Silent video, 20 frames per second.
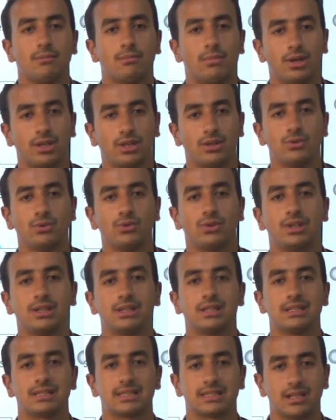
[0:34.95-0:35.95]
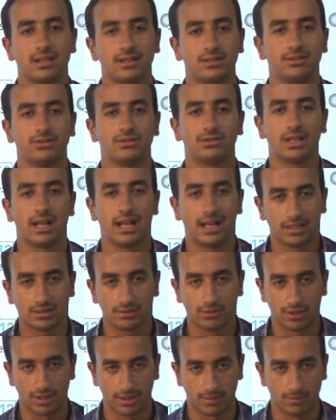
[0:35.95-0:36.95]
by using a standard
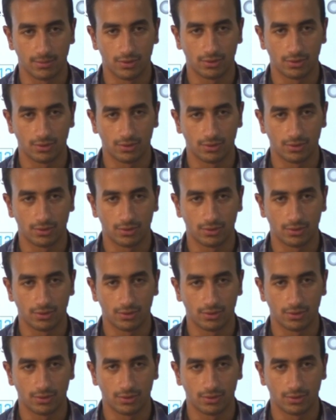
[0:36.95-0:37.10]
algorithm.